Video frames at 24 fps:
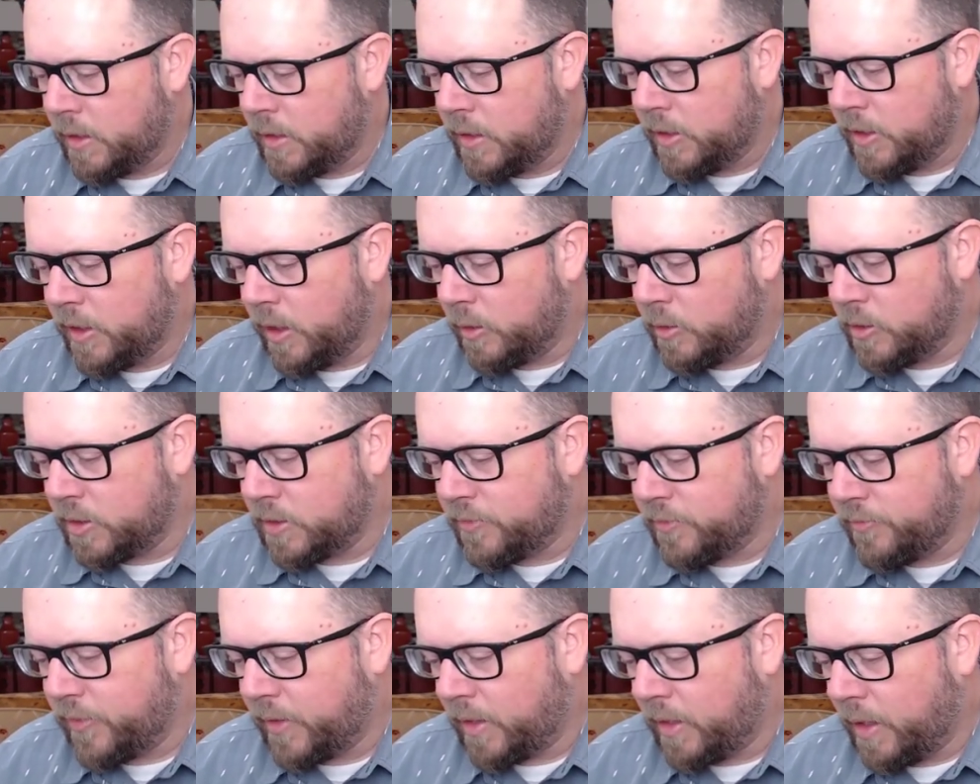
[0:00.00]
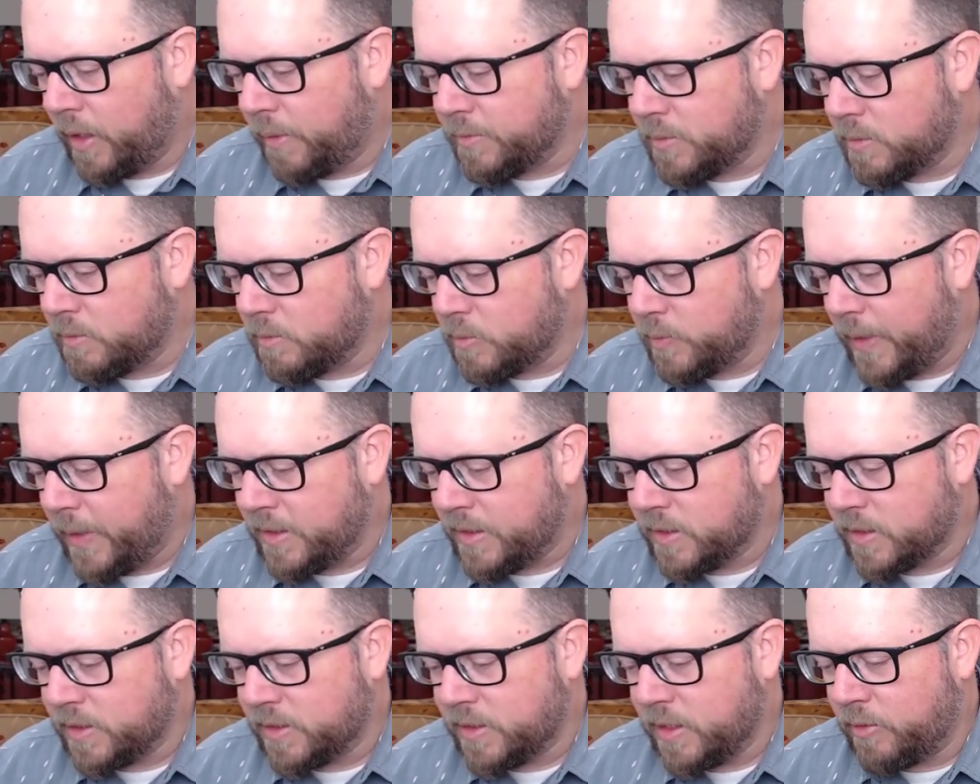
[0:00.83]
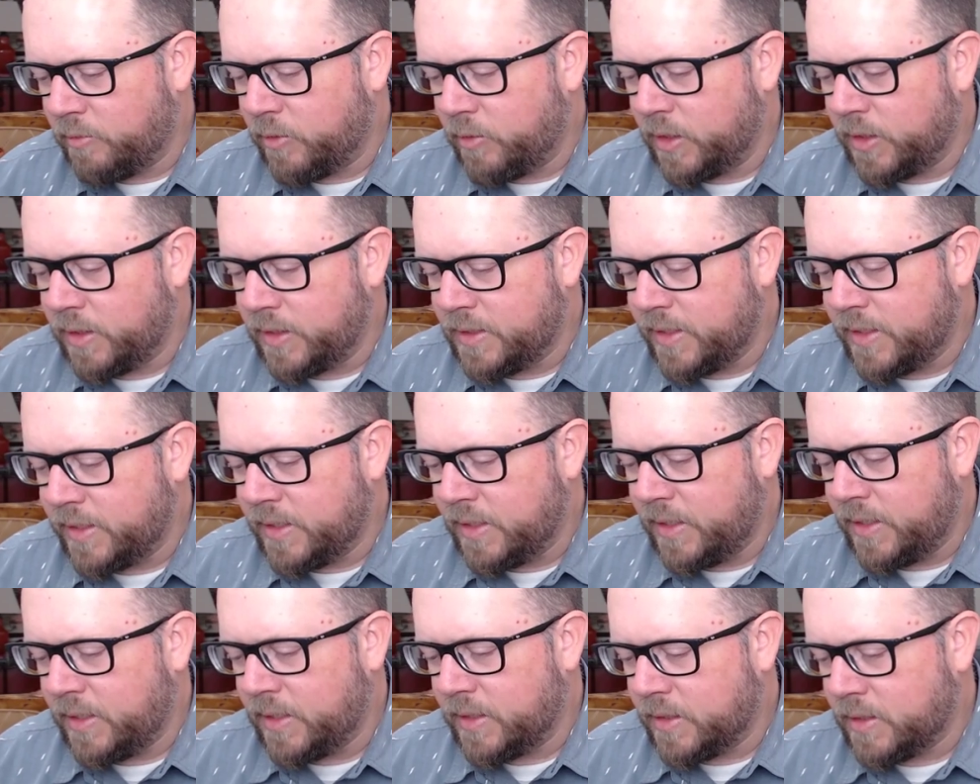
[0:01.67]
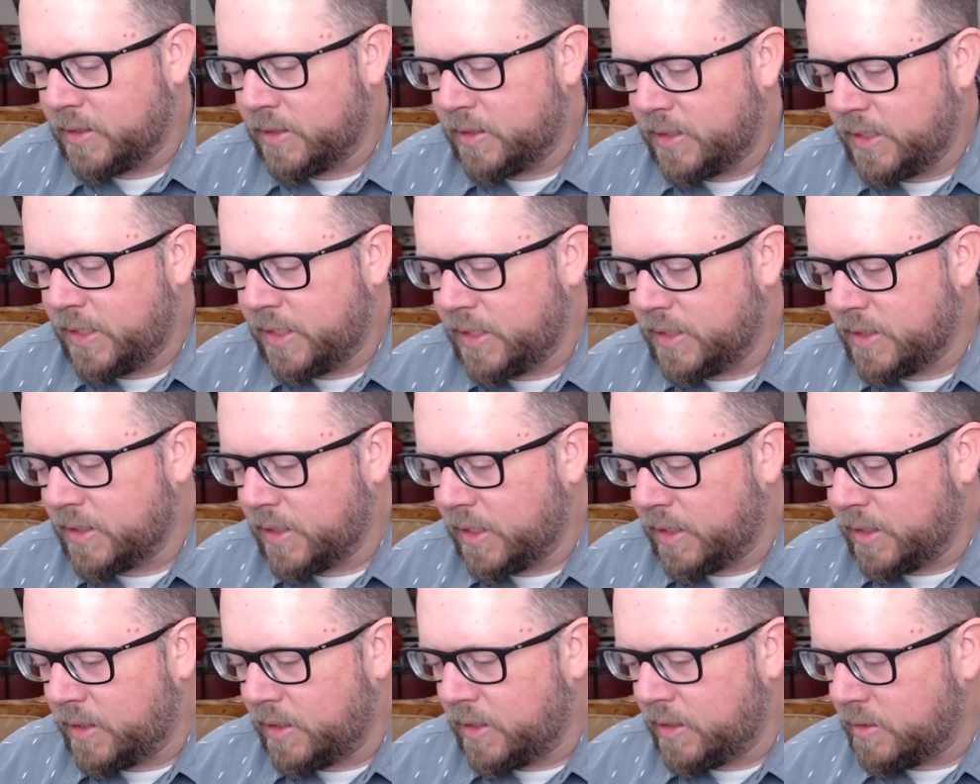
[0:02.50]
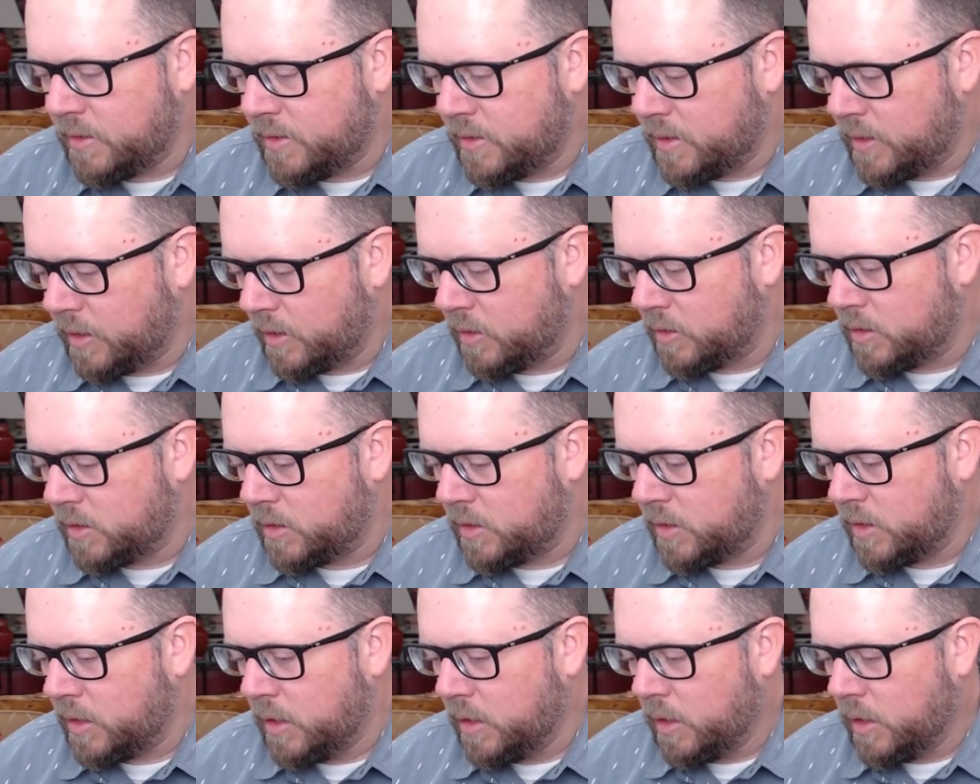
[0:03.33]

You know, just filling up some space because they're really teeny, teeny skinny stickers.